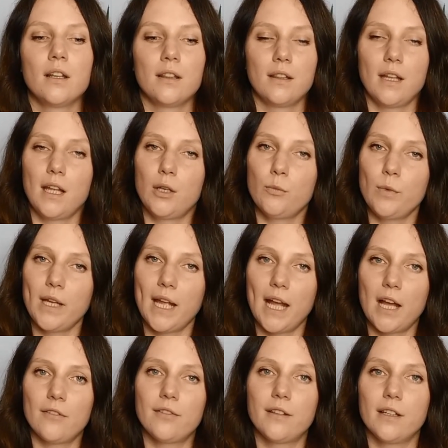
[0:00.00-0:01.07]
Then we
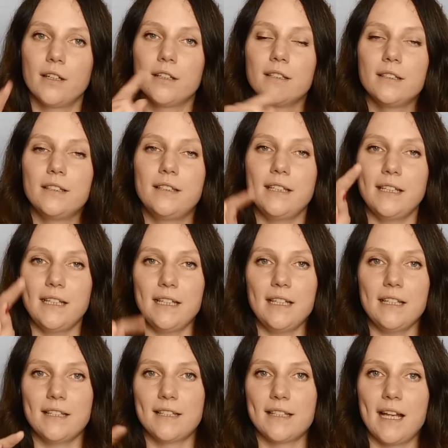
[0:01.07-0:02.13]
have the
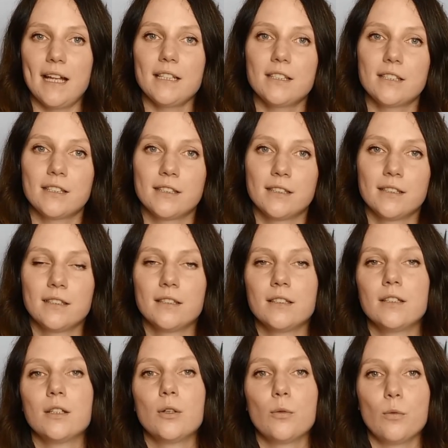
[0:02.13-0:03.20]
DZ,
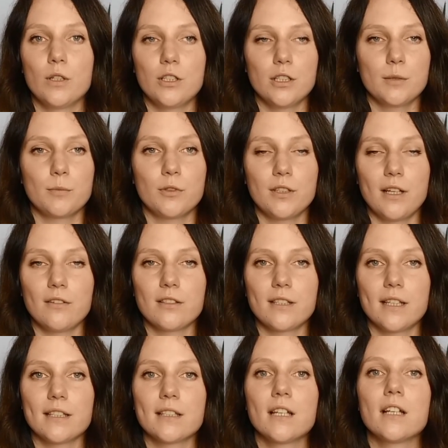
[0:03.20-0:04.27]
which is pronounced
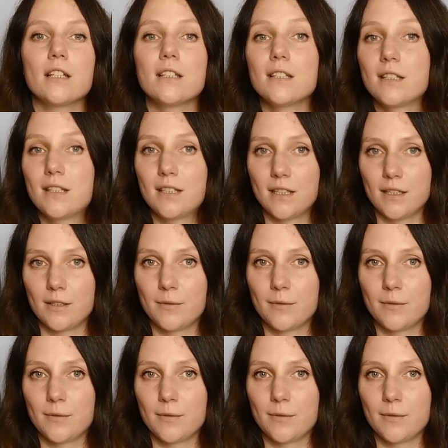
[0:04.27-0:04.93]
as z,